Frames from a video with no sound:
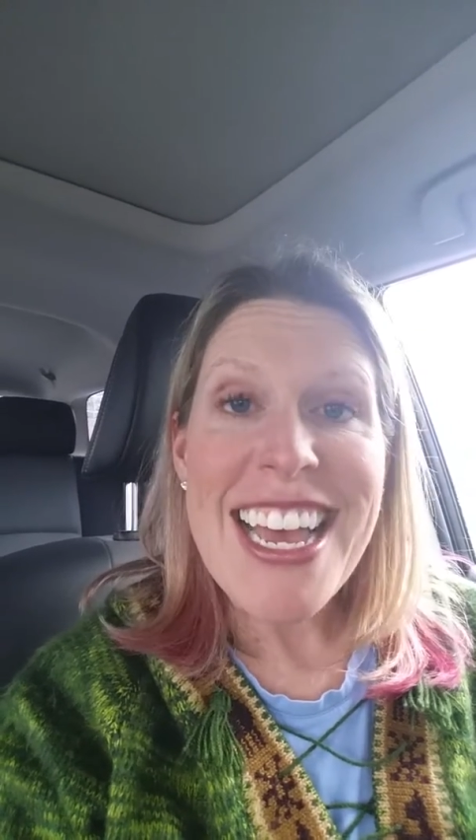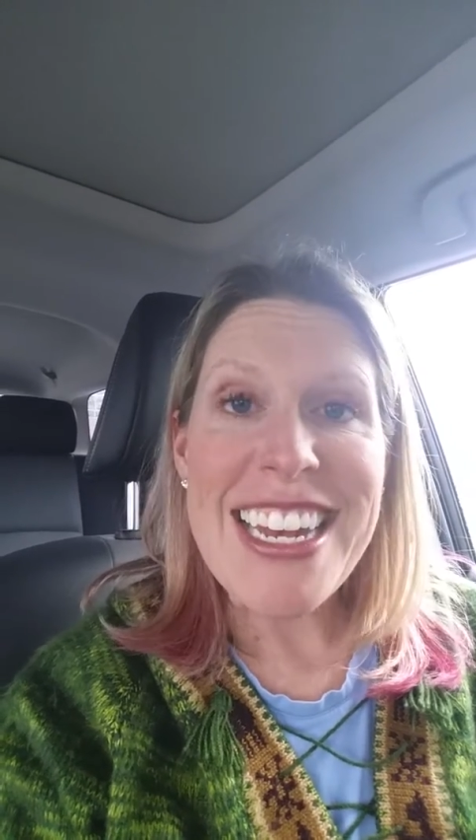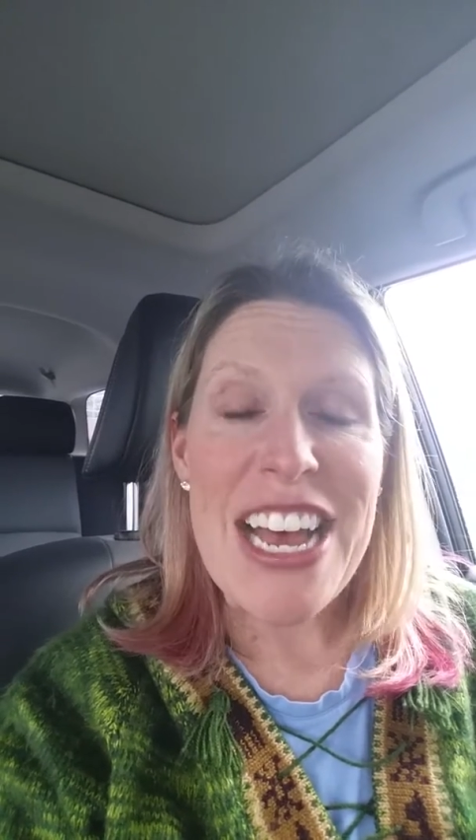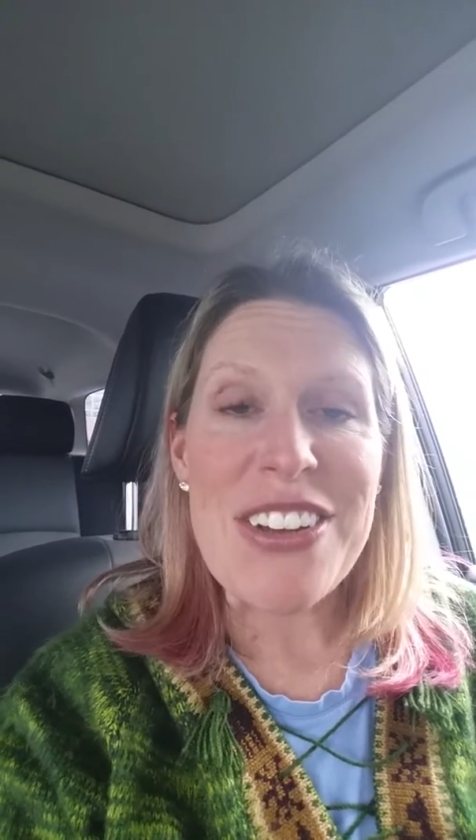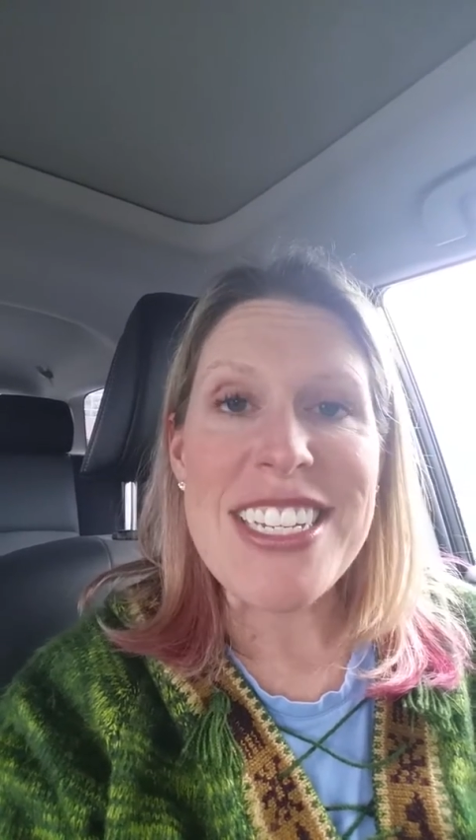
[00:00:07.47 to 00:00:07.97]

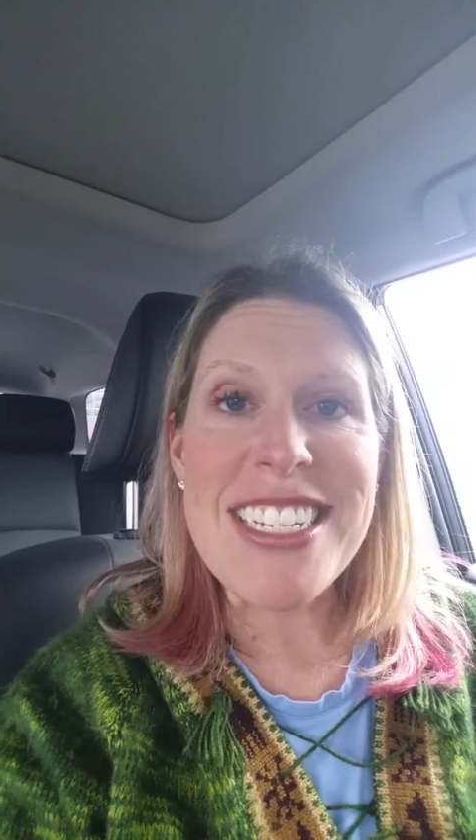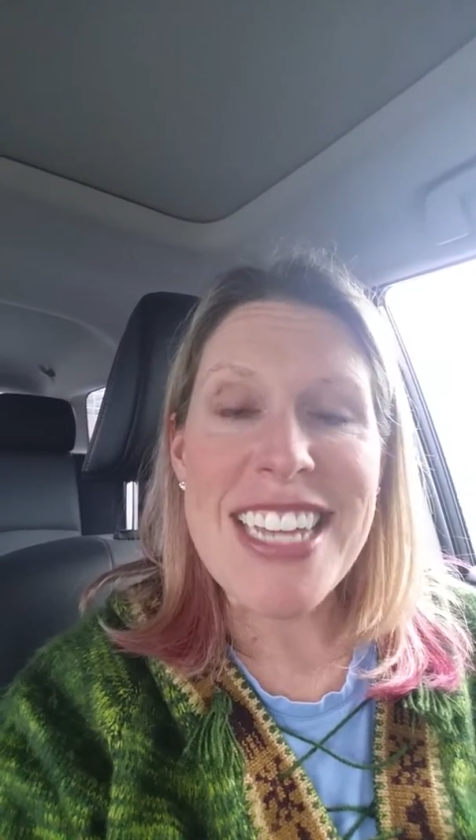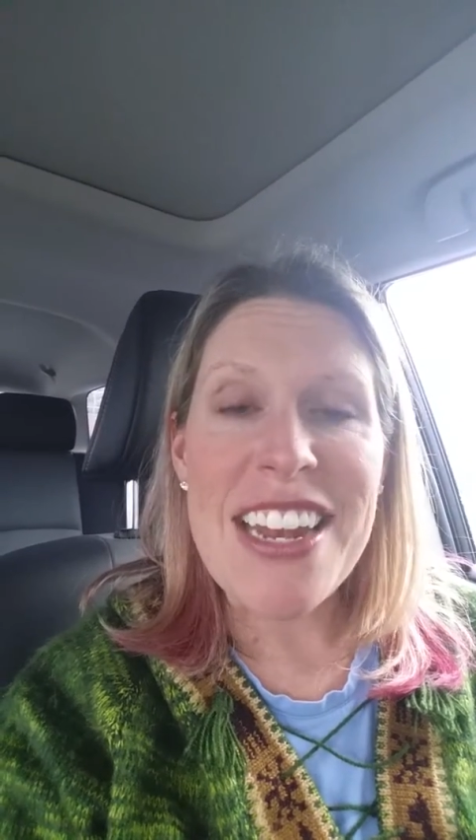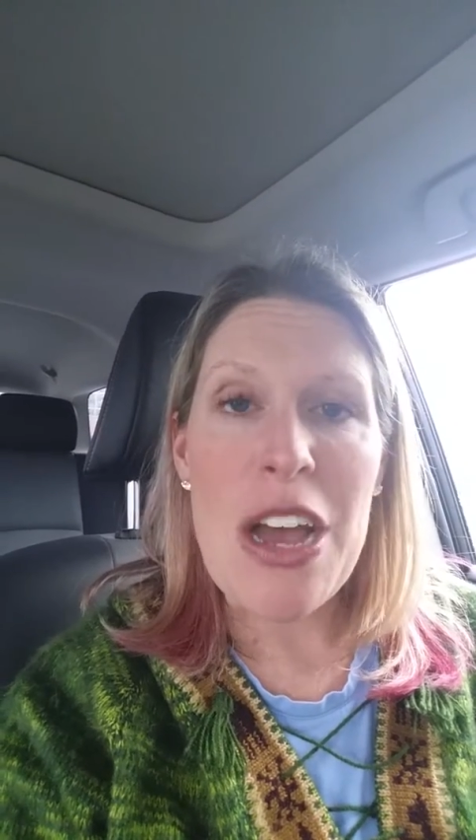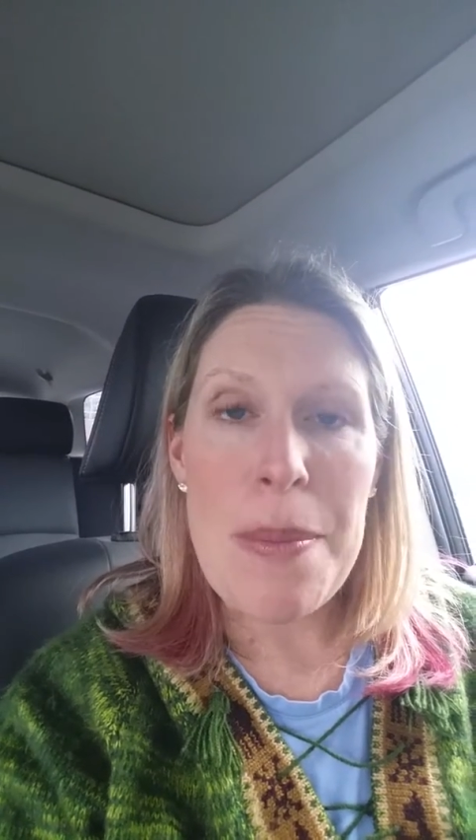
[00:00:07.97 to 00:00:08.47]
and how to
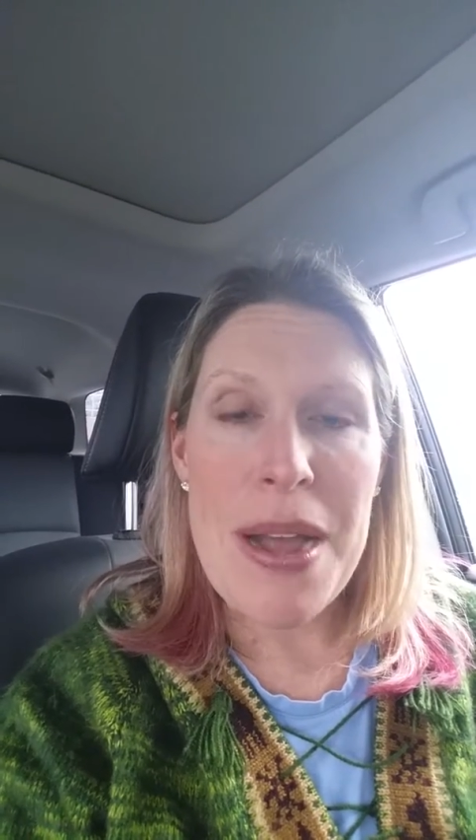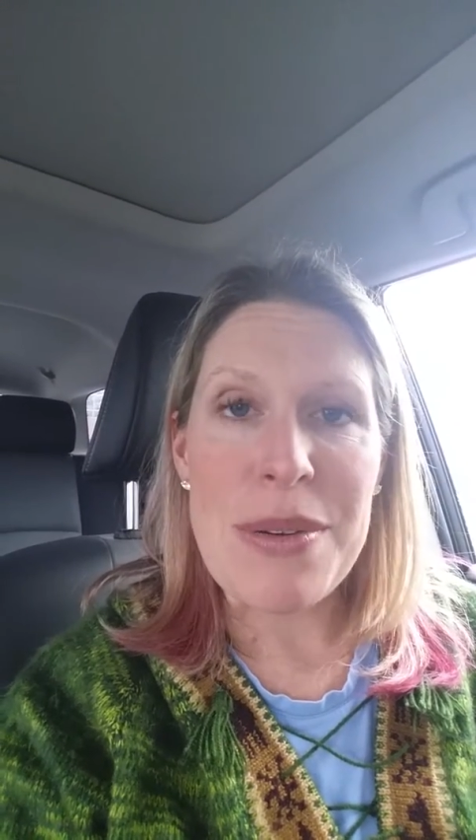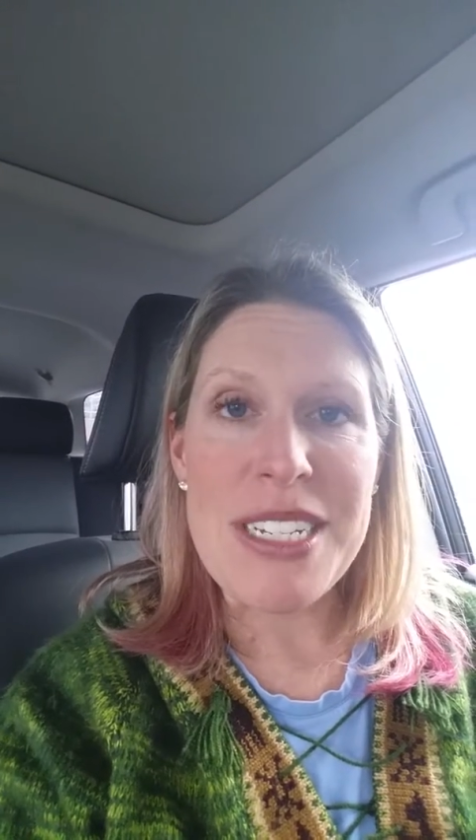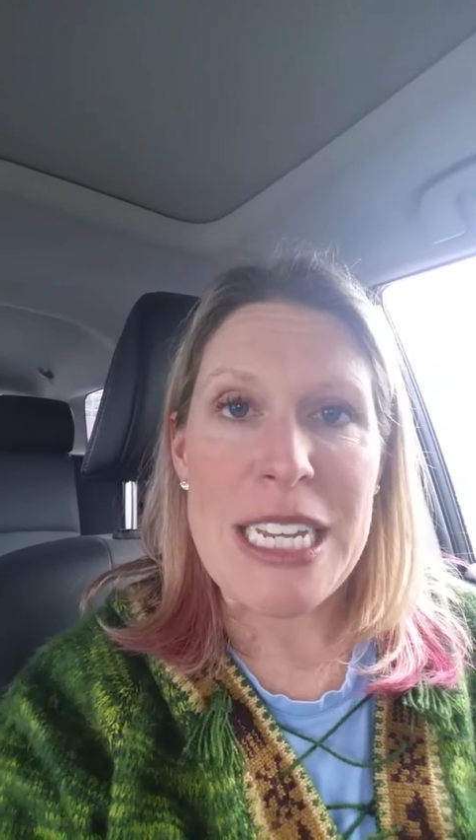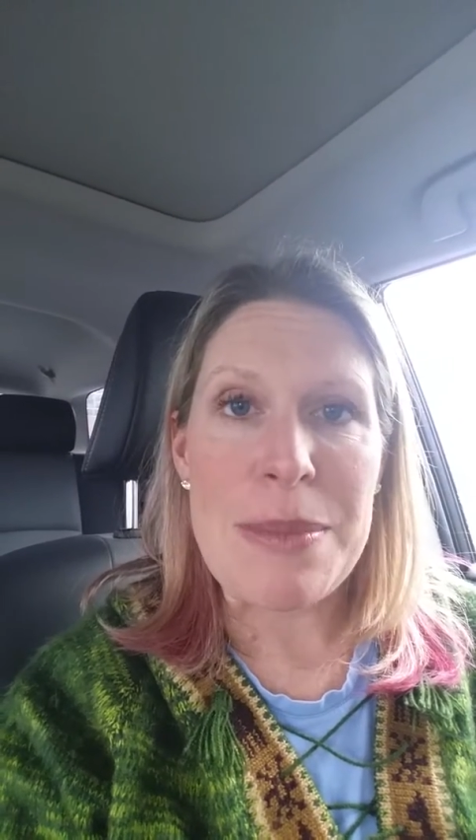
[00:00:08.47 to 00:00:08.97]
set up
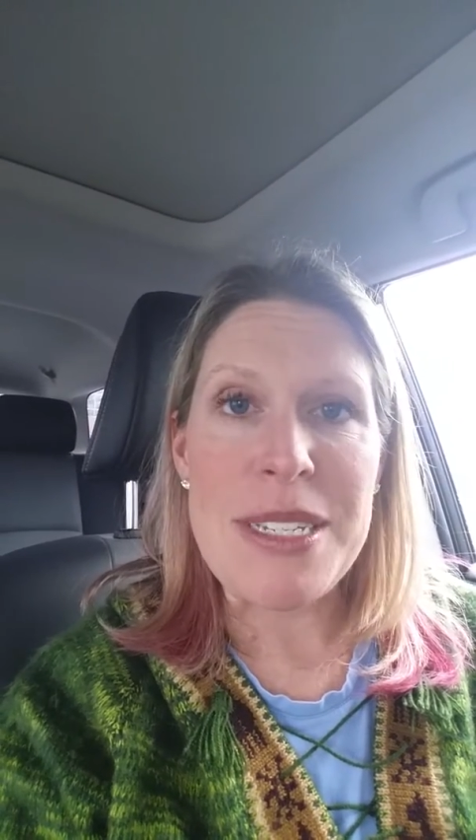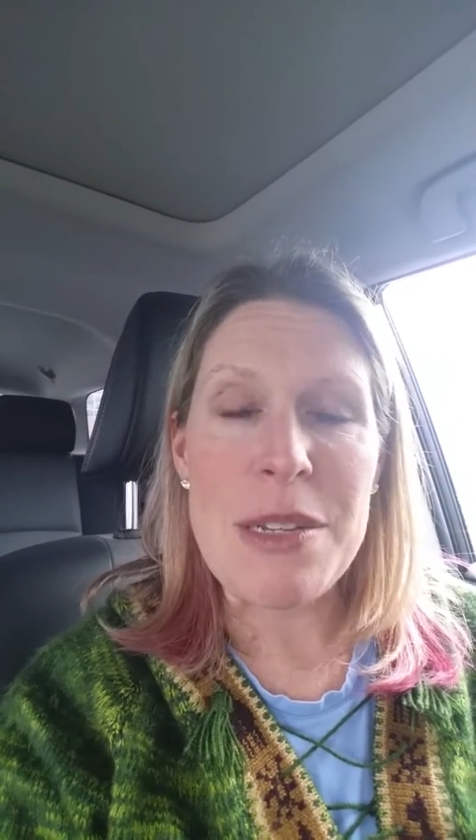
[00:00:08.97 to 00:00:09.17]
our teams